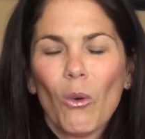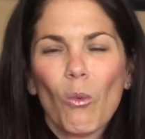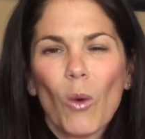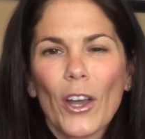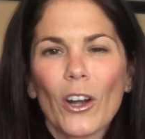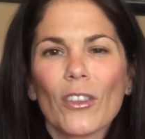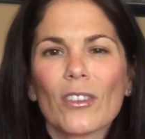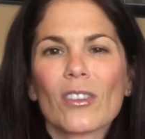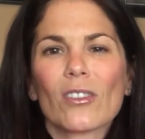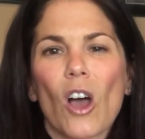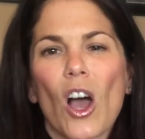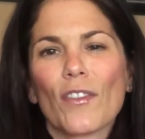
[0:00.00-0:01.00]
What are the
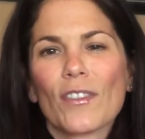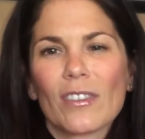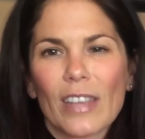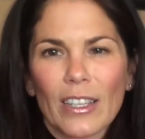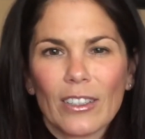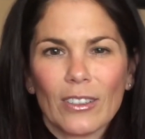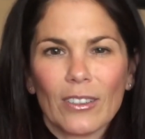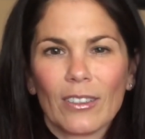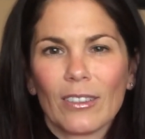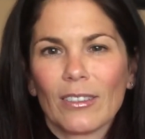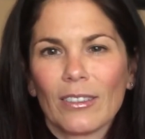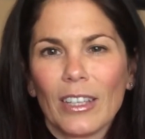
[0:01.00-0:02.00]
soft
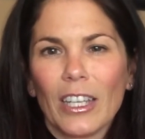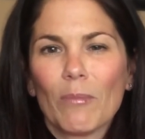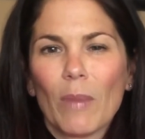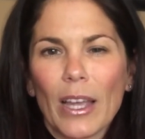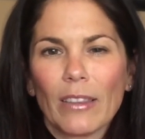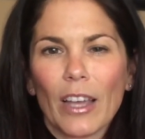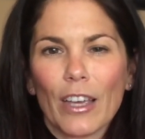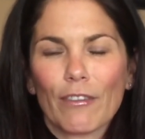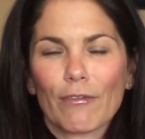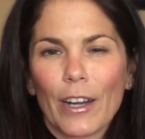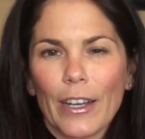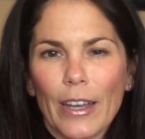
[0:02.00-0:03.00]
signals in my
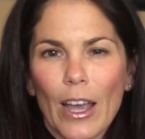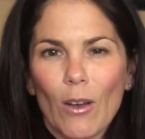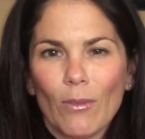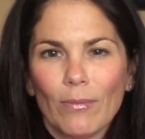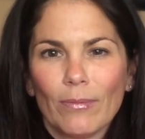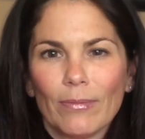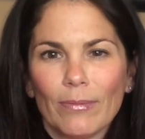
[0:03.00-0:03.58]
life right now?